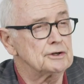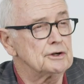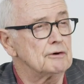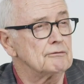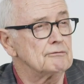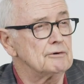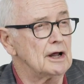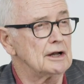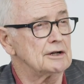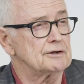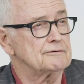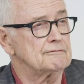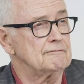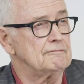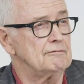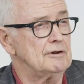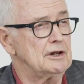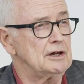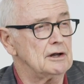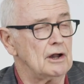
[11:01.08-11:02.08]
a
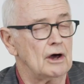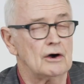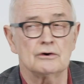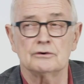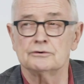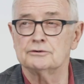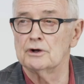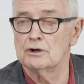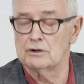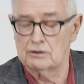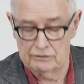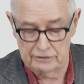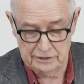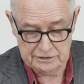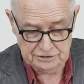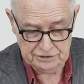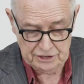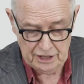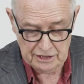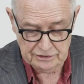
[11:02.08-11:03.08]
relatively low dollar
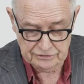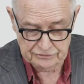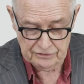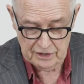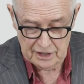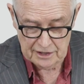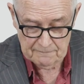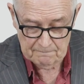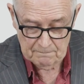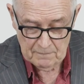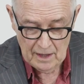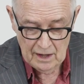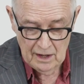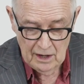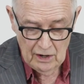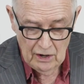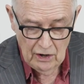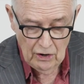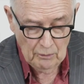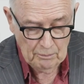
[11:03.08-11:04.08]
exchange rate,
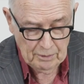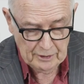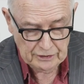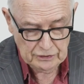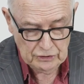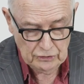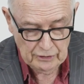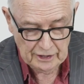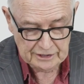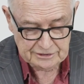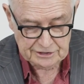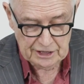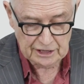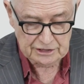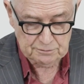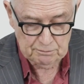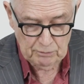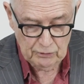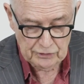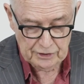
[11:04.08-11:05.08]
helping US
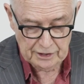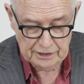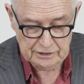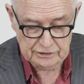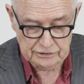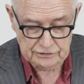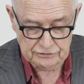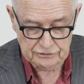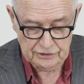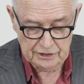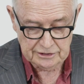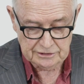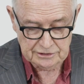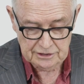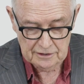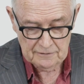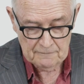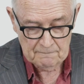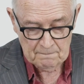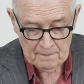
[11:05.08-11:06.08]
export industries,
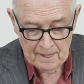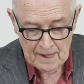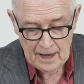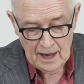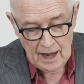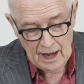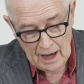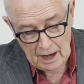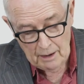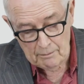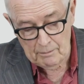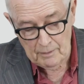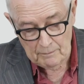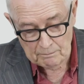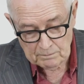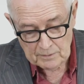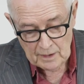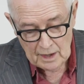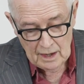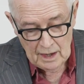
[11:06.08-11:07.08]

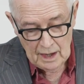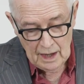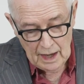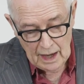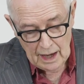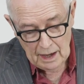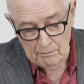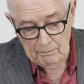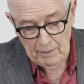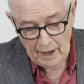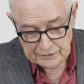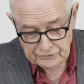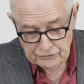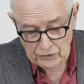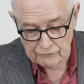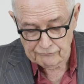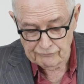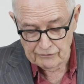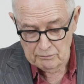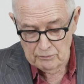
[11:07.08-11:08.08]
but
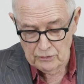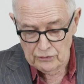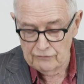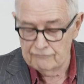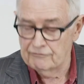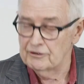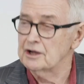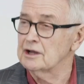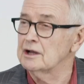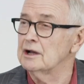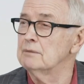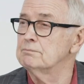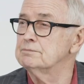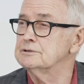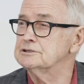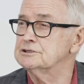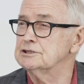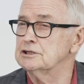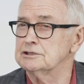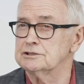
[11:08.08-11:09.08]
not removing a
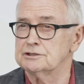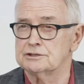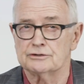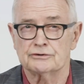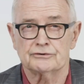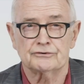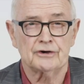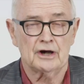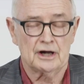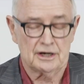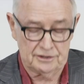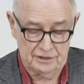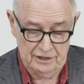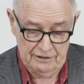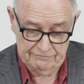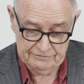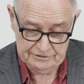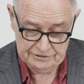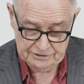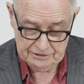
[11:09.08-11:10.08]
persistent trade
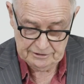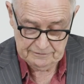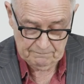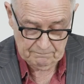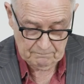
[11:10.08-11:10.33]
deficit.